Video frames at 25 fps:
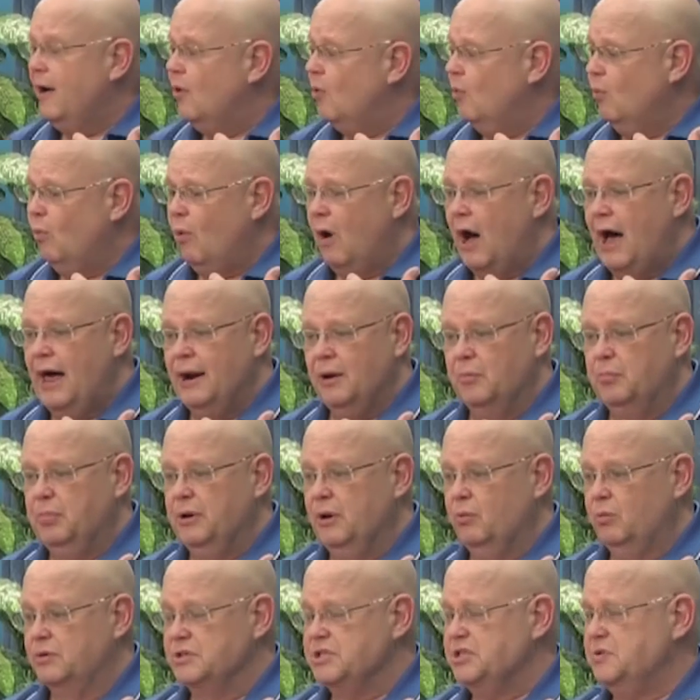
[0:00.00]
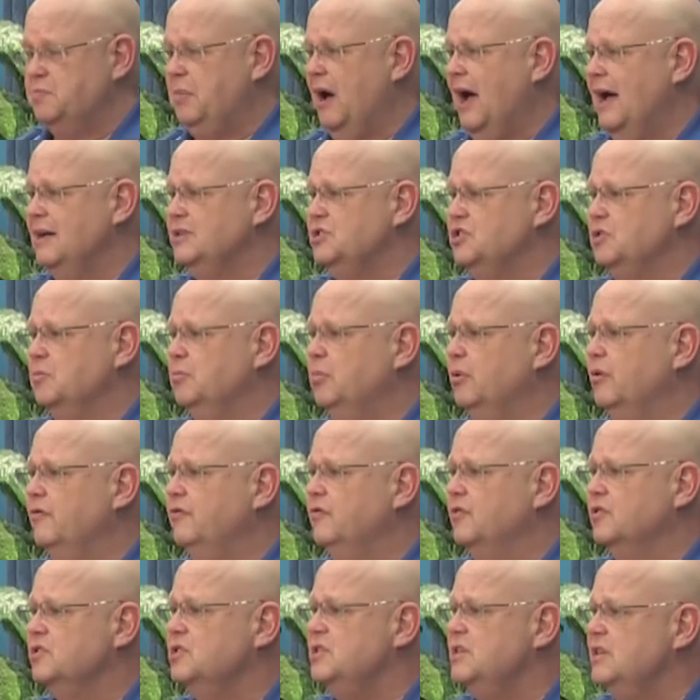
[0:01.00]
don't want to be responsible
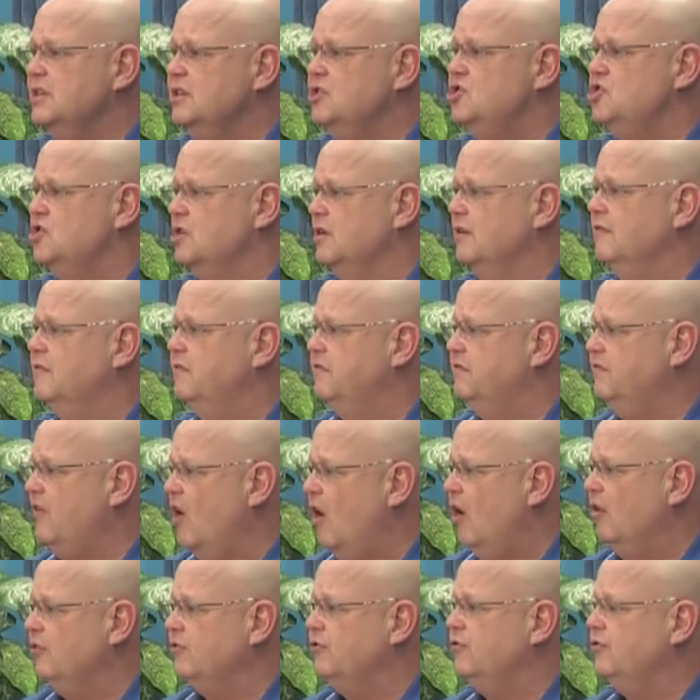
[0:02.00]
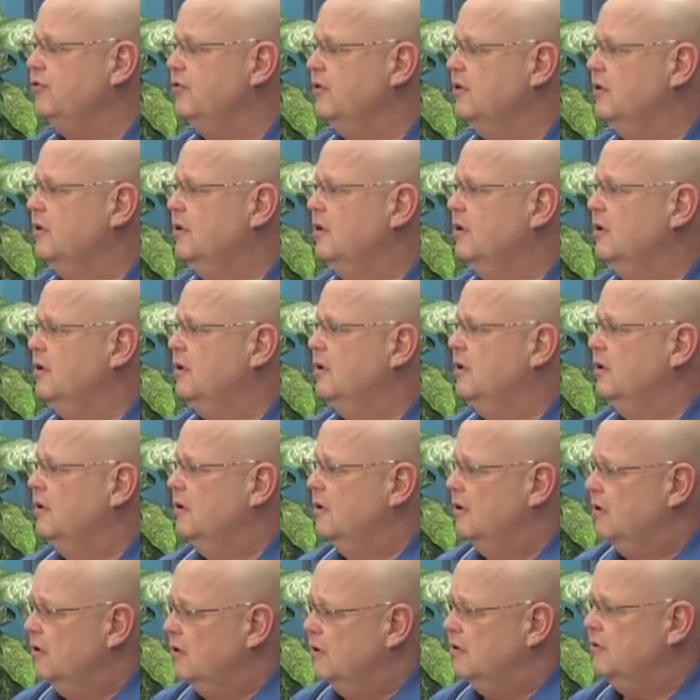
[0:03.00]
for teaching false
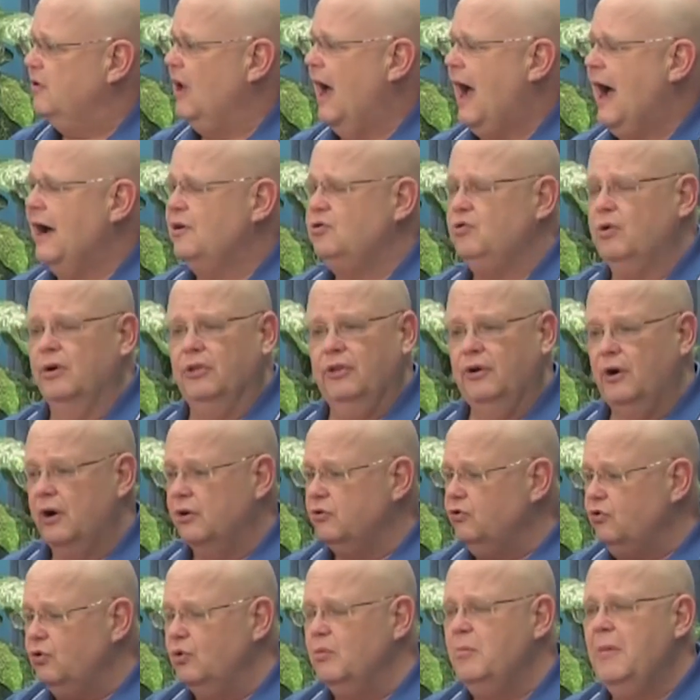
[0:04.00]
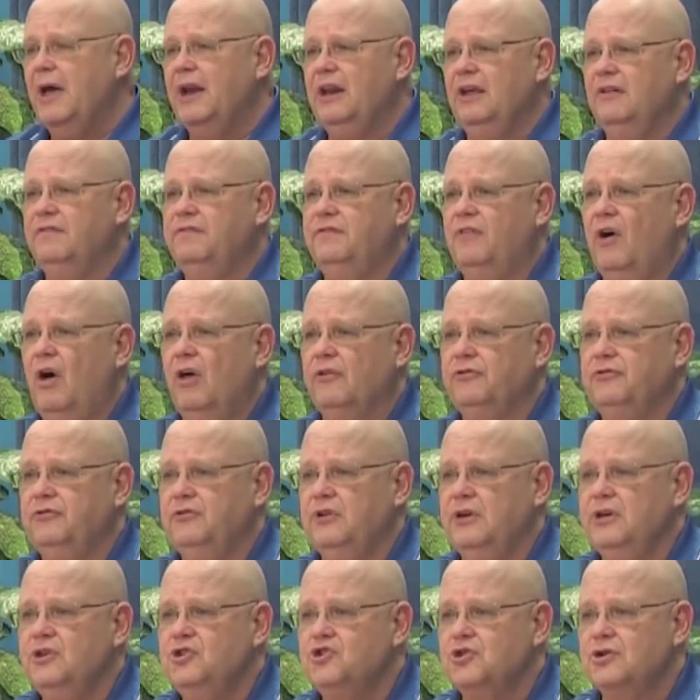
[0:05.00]
doctrine. There are too many false
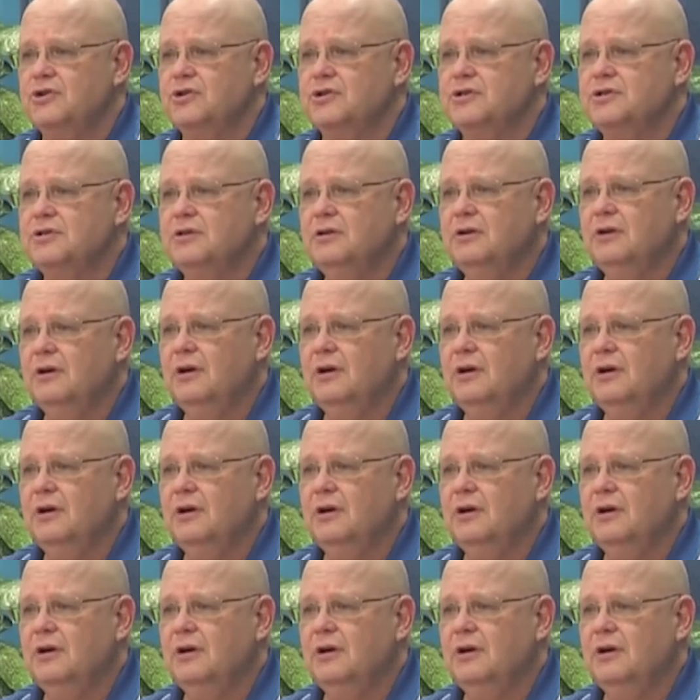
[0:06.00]
teachers.